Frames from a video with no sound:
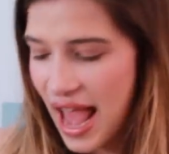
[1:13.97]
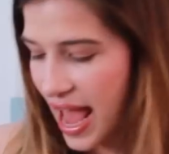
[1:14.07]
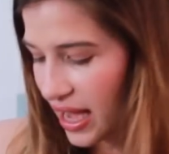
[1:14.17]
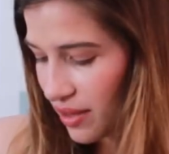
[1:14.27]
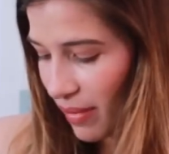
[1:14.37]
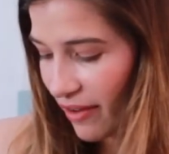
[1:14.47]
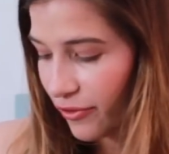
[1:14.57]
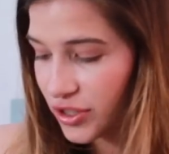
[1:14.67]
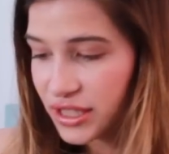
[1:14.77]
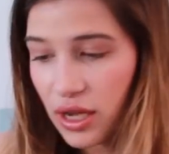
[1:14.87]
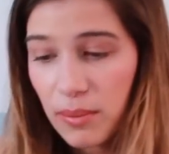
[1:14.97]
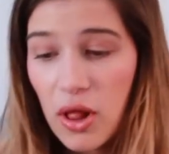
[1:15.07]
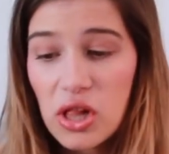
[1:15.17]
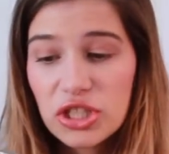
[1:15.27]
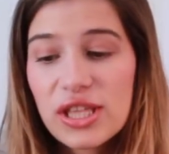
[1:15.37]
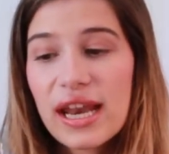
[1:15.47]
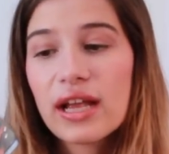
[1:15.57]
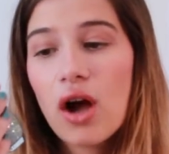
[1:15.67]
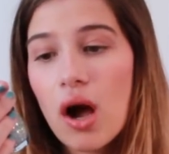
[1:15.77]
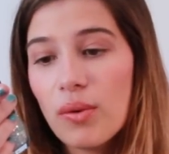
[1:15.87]
And my first nail polish that I
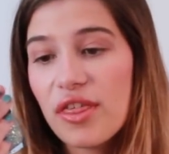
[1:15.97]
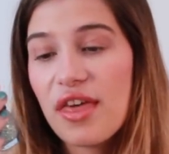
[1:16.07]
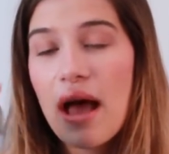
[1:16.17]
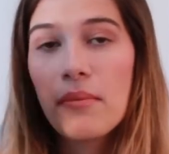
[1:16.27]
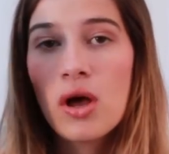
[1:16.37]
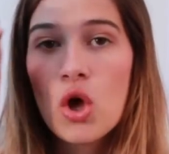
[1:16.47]
got with them